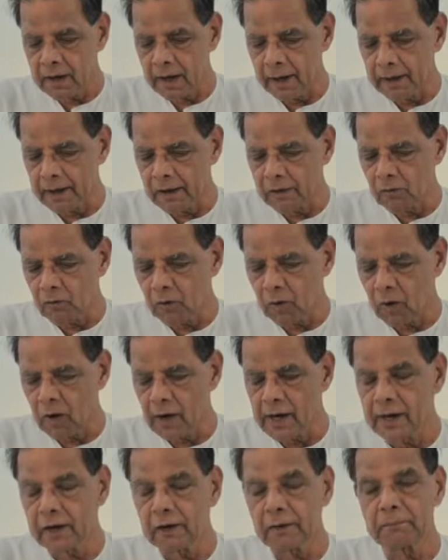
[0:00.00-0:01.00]
hidden
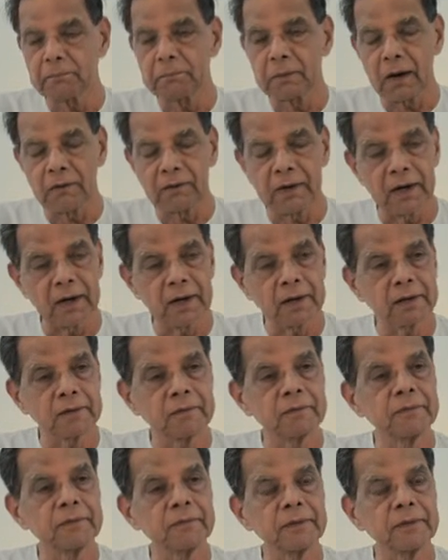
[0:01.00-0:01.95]
void of power,